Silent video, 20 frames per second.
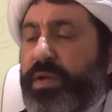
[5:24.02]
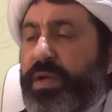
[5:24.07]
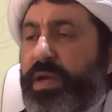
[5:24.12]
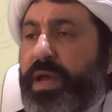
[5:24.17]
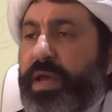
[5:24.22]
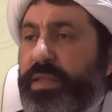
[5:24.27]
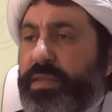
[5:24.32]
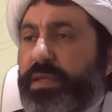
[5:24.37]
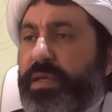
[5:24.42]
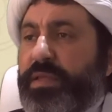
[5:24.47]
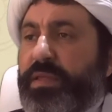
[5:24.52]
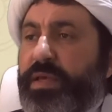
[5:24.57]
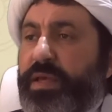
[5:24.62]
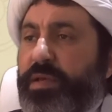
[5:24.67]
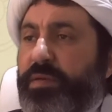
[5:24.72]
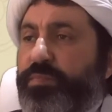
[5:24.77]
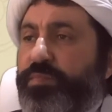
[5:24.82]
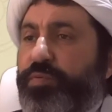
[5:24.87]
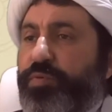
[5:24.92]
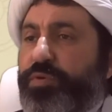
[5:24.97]
And then
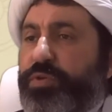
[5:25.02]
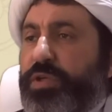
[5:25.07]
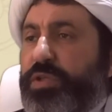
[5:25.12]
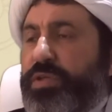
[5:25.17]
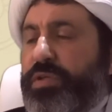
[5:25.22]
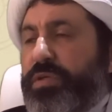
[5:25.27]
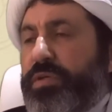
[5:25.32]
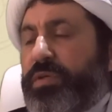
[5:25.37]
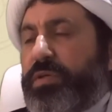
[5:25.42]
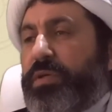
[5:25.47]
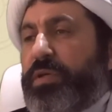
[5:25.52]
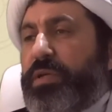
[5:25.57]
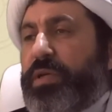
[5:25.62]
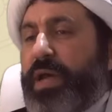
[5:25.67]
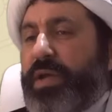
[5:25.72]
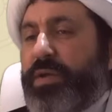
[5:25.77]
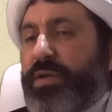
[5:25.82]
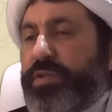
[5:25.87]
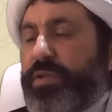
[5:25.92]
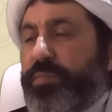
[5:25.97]
they put it in
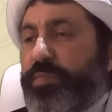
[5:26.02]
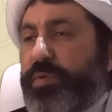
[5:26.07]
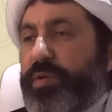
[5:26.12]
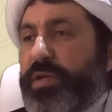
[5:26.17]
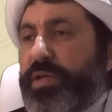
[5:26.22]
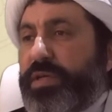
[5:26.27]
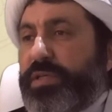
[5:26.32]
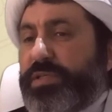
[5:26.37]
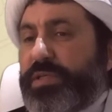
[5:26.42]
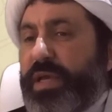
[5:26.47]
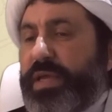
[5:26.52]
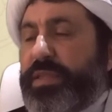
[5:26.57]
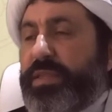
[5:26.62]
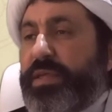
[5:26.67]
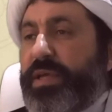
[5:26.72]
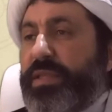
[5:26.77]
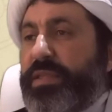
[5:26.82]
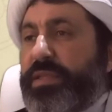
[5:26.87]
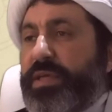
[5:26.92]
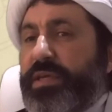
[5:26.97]
another place and
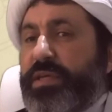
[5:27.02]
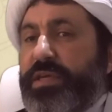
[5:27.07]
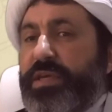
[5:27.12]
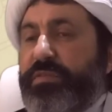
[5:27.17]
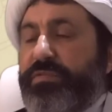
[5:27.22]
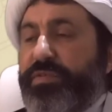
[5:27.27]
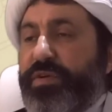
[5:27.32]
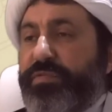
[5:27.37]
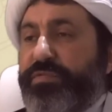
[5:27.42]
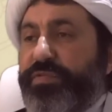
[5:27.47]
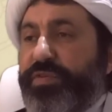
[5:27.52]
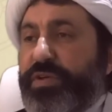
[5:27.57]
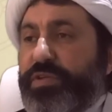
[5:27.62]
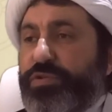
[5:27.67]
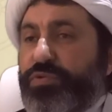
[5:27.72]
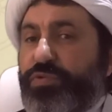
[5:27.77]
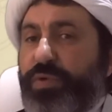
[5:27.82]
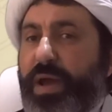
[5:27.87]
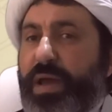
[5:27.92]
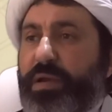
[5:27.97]
then they give reference
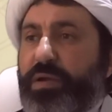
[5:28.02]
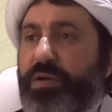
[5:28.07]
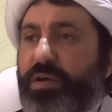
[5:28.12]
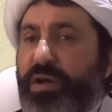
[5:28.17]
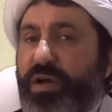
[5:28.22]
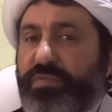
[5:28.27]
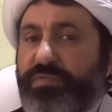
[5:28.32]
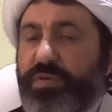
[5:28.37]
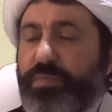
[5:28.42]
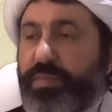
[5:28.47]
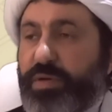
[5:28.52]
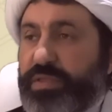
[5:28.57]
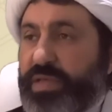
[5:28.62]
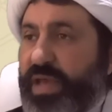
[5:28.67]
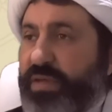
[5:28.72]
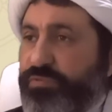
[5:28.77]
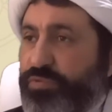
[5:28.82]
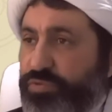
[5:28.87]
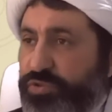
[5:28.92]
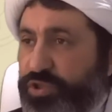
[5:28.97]
to Al-Kafi. But
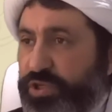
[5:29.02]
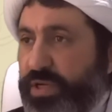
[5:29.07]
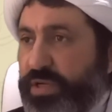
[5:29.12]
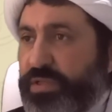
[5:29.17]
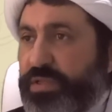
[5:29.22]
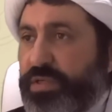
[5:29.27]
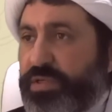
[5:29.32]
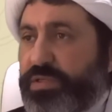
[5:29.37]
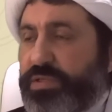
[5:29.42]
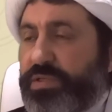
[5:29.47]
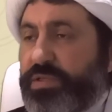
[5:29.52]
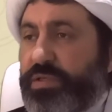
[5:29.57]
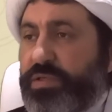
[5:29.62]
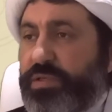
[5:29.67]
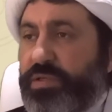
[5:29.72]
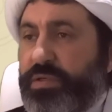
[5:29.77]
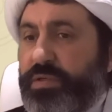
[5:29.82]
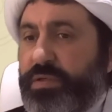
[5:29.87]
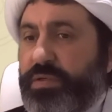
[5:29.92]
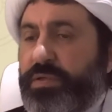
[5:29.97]
have you checked this?
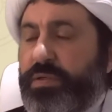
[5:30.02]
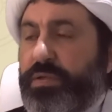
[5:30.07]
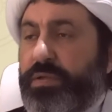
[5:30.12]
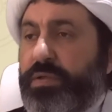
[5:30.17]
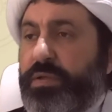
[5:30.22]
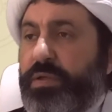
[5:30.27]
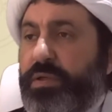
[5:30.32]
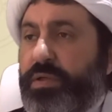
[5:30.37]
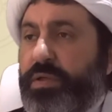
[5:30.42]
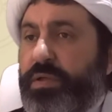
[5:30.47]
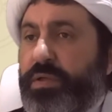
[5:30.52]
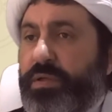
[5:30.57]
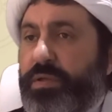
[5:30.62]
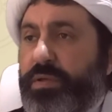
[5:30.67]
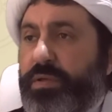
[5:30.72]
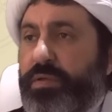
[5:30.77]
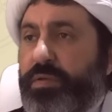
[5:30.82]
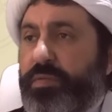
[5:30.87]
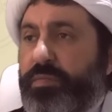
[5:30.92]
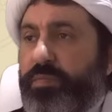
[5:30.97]

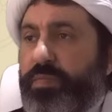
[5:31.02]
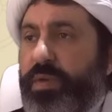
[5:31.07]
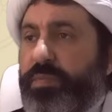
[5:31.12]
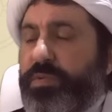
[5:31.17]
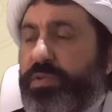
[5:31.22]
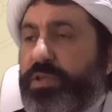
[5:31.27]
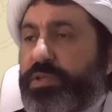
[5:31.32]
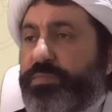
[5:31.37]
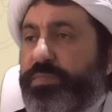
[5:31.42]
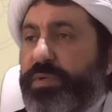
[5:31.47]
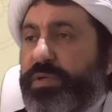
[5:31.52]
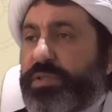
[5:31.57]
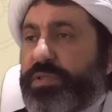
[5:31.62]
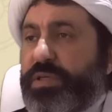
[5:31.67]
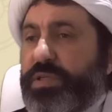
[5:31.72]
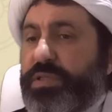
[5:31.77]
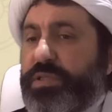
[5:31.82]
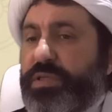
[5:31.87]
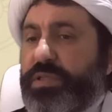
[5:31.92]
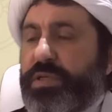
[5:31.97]
Maybe this
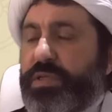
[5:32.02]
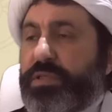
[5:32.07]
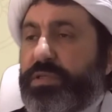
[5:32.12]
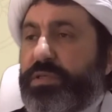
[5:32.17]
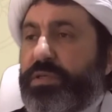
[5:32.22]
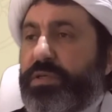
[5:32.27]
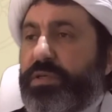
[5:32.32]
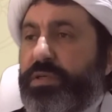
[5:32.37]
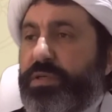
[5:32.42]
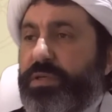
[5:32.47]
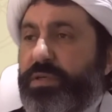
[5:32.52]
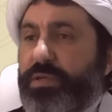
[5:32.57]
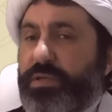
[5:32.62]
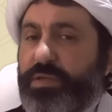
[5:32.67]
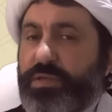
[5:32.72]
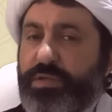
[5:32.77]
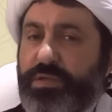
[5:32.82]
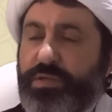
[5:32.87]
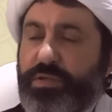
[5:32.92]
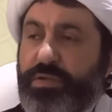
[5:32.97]
person didn't,
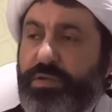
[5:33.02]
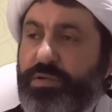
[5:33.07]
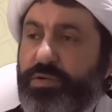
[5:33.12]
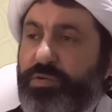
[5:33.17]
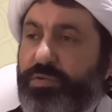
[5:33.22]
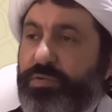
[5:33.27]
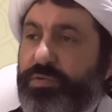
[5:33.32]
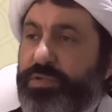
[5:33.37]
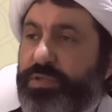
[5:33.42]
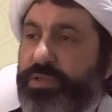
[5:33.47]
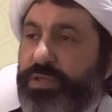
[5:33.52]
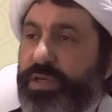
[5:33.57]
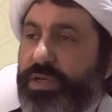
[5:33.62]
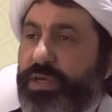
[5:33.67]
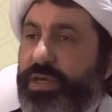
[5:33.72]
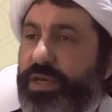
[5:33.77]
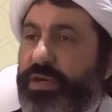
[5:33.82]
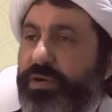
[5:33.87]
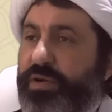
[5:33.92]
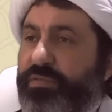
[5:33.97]
you know, take
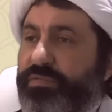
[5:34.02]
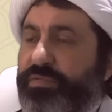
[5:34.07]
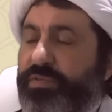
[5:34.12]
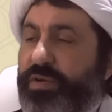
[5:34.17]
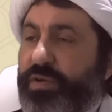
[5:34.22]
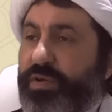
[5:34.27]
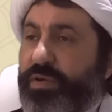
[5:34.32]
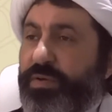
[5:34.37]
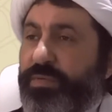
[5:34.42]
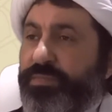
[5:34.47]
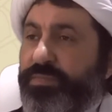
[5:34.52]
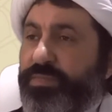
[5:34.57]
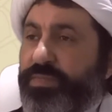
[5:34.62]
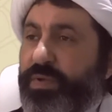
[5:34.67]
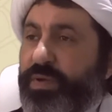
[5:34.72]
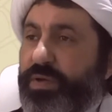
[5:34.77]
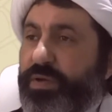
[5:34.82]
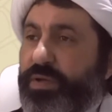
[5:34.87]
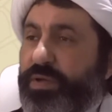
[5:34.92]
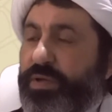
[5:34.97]
care of
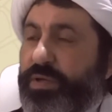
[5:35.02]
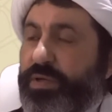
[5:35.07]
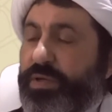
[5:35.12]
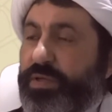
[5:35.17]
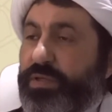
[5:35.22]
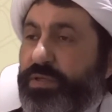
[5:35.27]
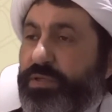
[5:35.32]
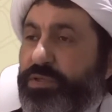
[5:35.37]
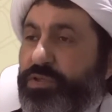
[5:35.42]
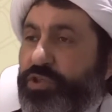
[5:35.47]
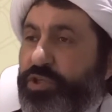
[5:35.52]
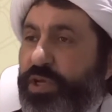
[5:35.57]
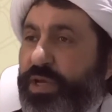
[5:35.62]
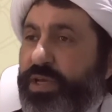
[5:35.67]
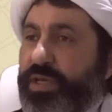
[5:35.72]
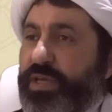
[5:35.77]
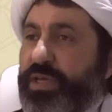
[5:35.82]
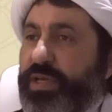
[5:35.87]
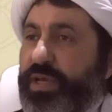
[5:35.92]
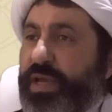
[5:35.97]
uh,
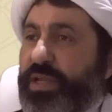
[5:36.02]
checking.